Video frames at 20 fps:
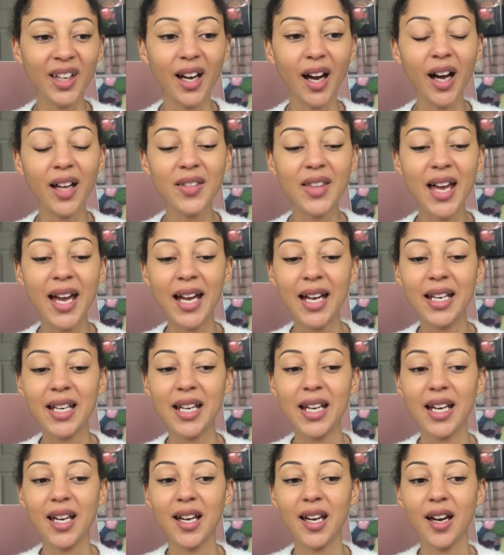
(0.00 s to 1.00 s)
and then
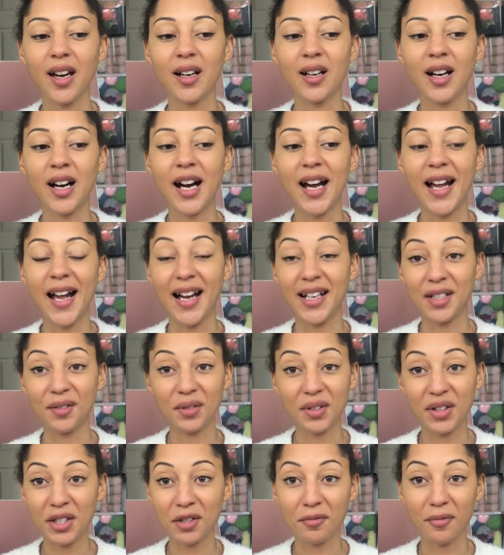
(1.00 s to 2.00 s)
I had
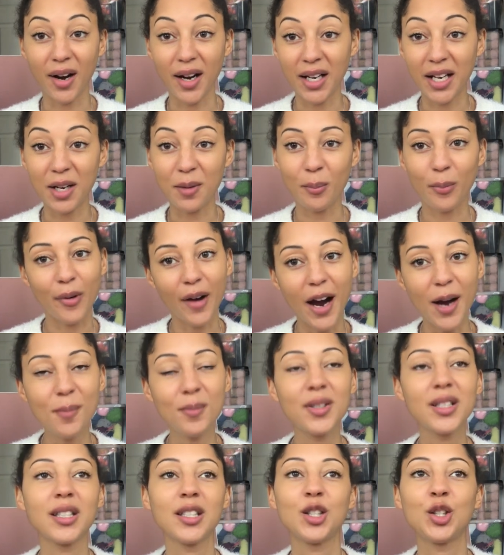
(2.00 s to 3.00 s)
everything ready and
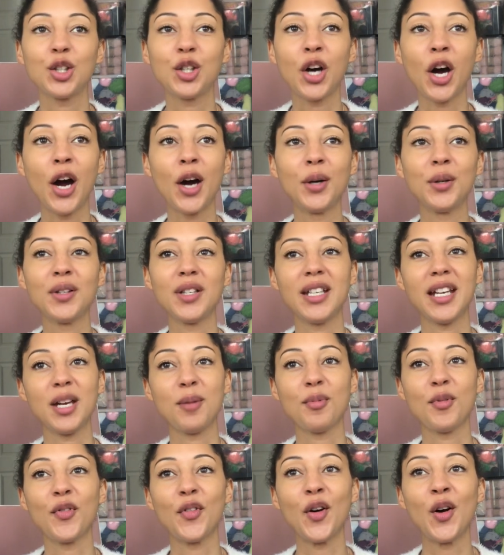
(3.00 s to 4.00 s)
prepped to go the day
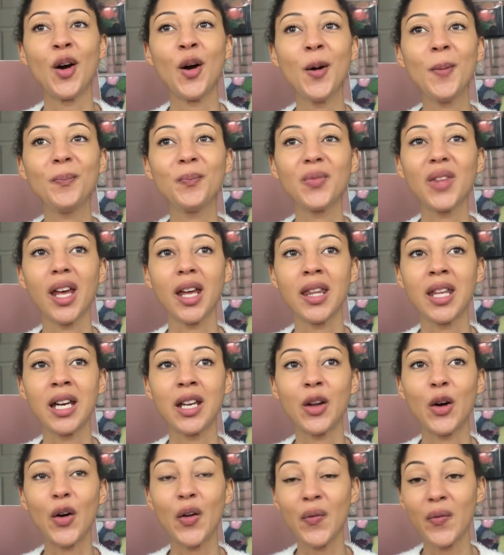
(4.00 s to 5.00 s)
before, and then
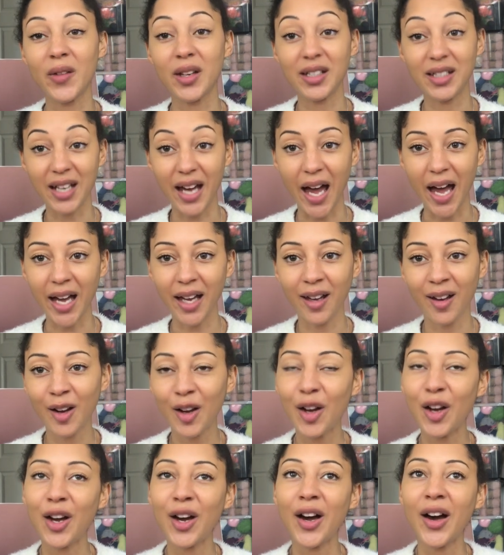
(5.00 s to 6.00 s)
on the day
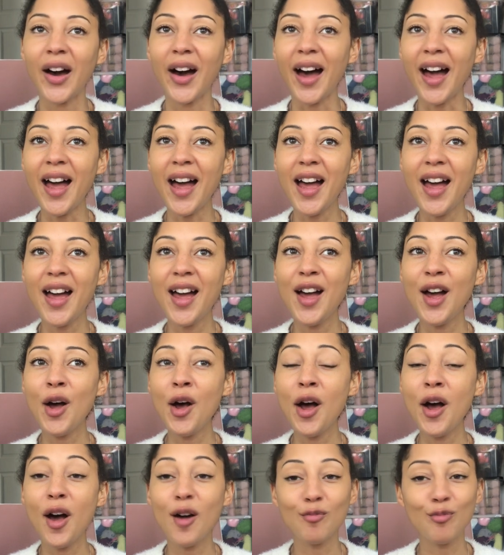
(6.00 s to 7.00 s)

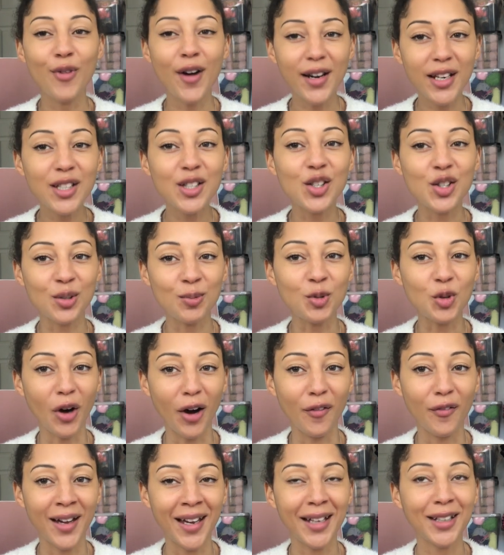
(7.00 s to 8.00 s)
uh, ran into some
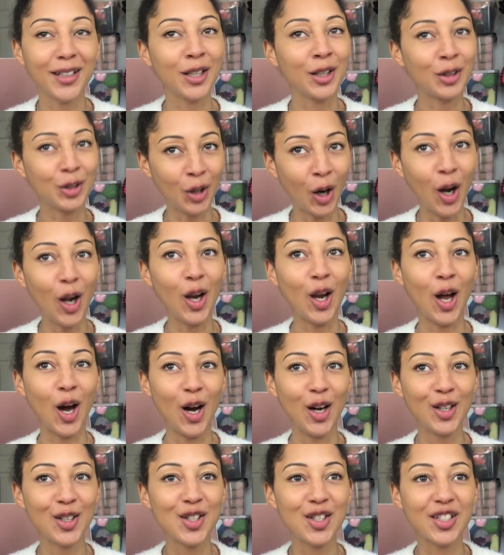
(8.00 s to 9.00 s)
traffic, got
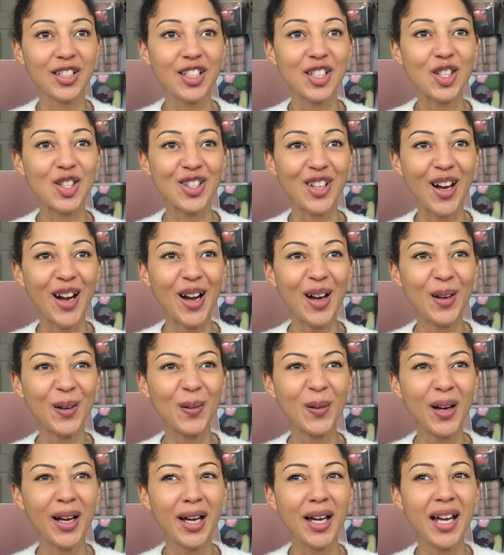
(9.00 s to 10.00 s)
lost,
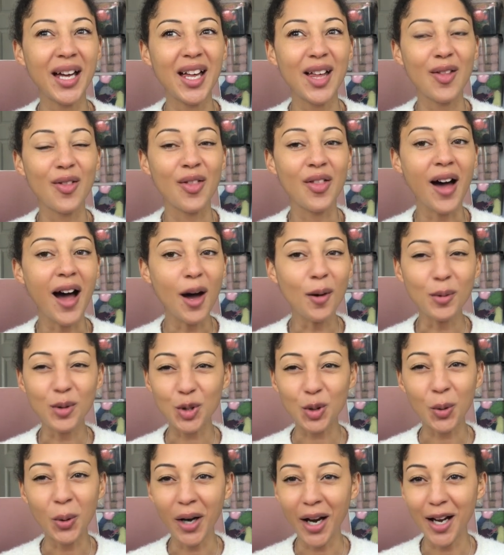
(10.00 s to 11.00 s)
so that was
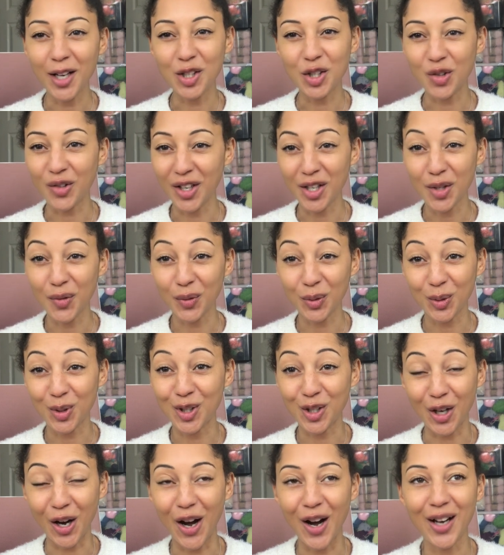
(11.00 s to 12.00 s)
quite a stressful
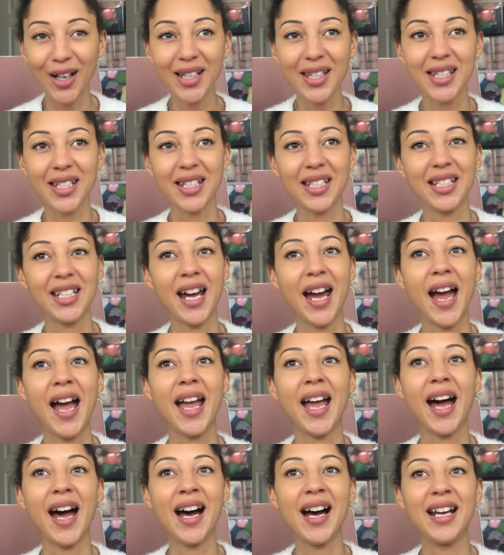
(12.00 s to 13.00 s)
start to the
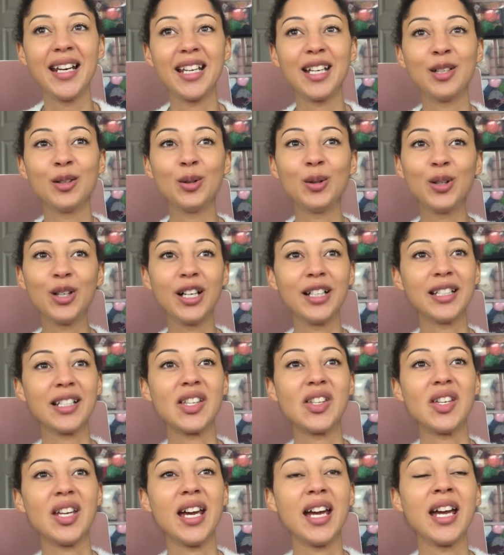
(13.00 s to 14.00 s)
day. And in all
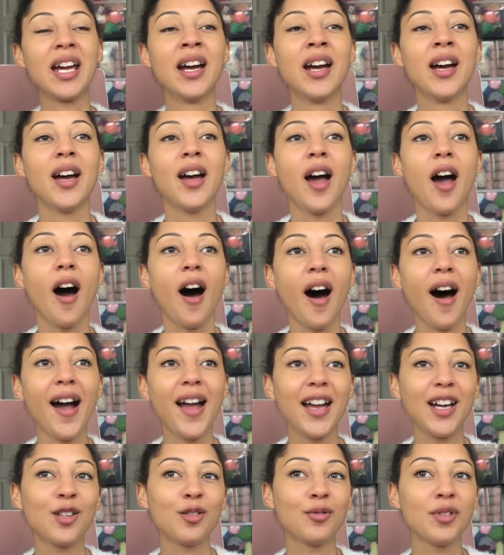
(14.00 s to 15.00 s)
honesty I
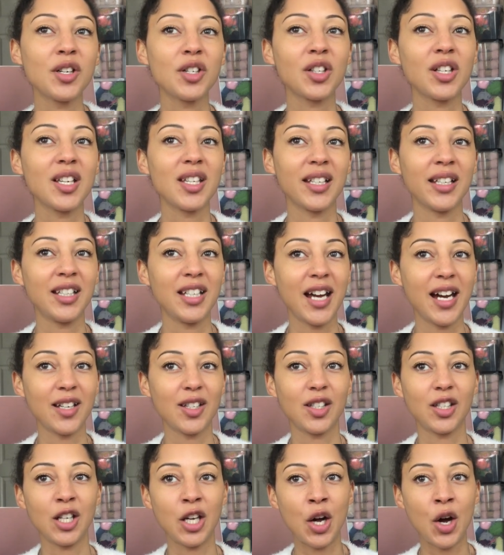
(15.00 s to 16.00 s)
had originally said yes
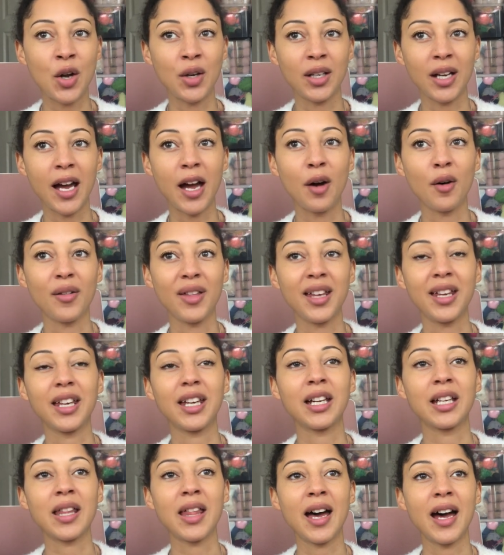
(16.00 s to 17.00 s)
to Yarndale
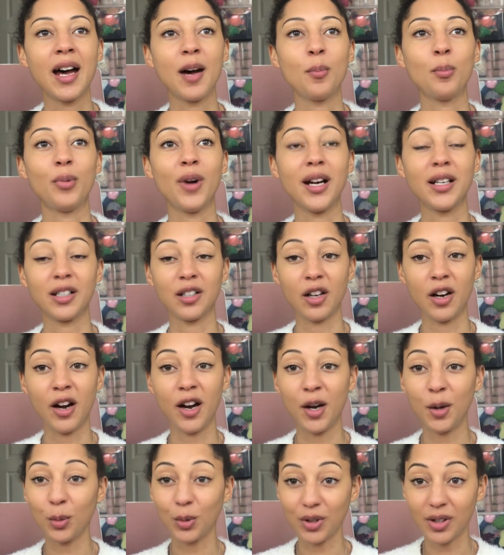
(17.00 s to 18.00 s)
thinking that Brad and
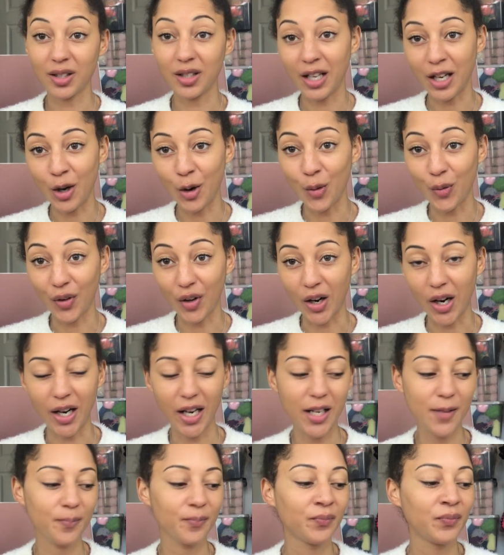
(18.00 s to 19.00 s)
I would stay
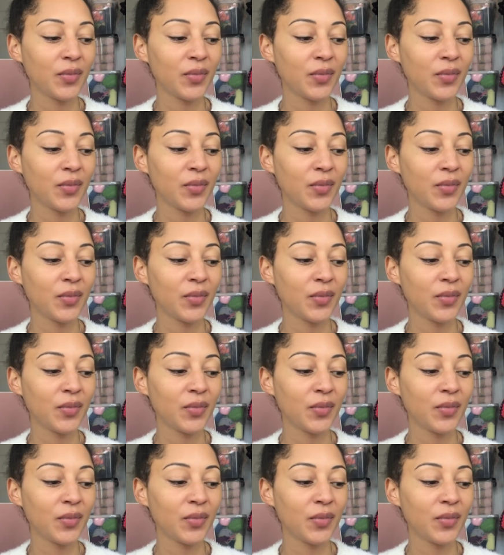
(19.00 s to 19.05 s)
overnight,